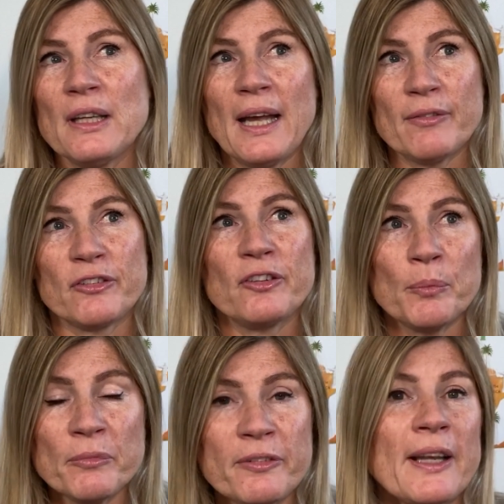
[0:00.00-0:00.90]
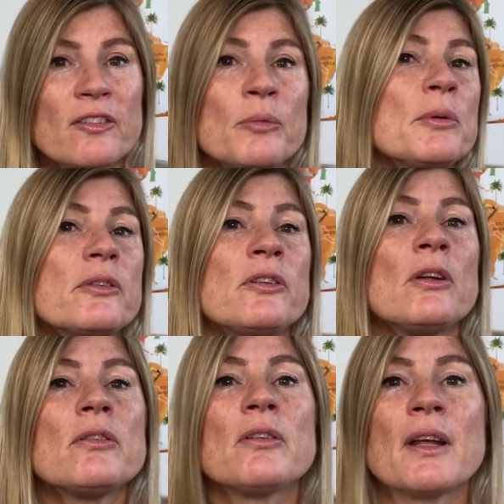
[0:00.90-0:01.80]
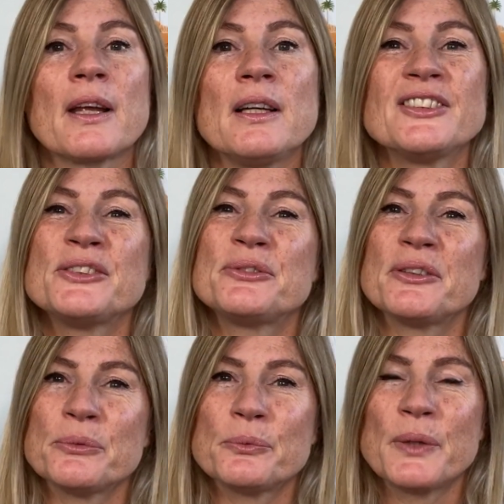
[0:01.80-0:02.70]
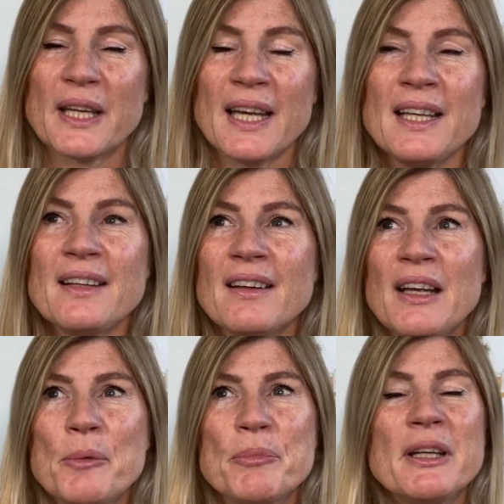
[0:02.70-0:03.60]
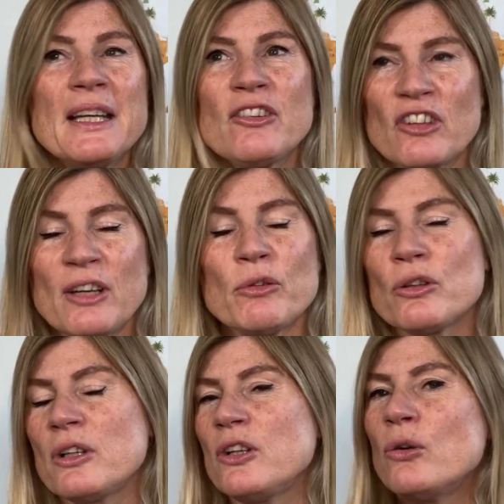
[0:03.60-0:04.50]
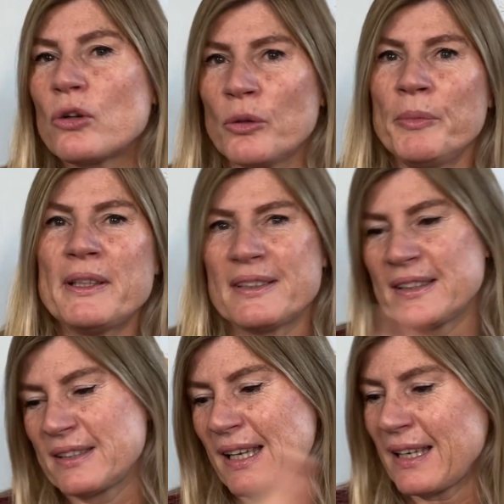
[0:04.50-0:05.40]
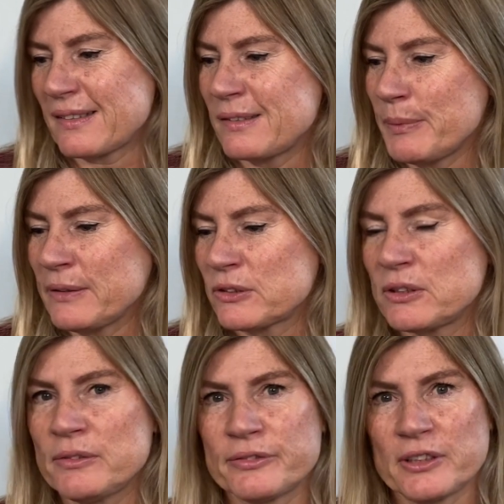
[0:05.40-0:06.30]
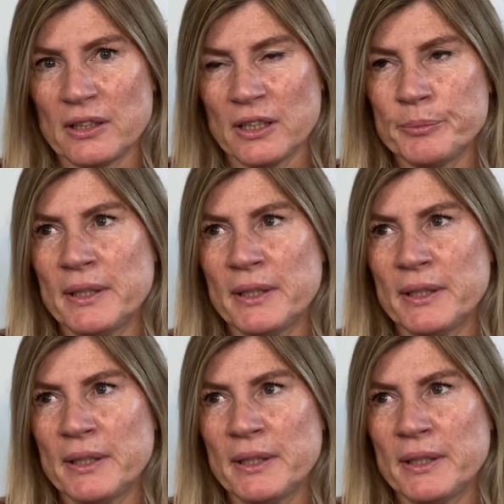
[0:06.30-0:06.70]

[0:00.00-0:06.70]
have some flexible slots like I do for the weekend, but in general, you're committing to X amount of time.